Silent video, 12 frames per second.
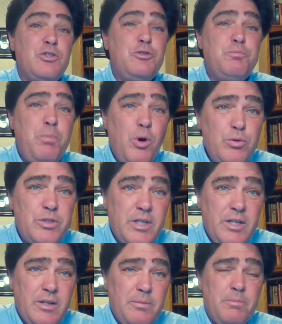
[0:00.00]
spoke
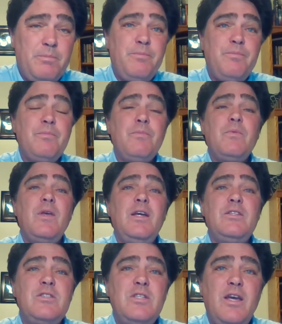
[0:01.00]
to him
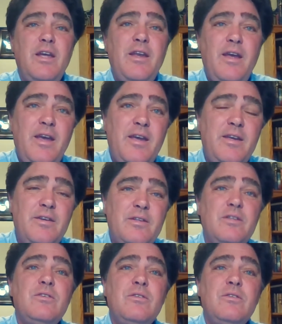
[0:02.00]
and said, Hey,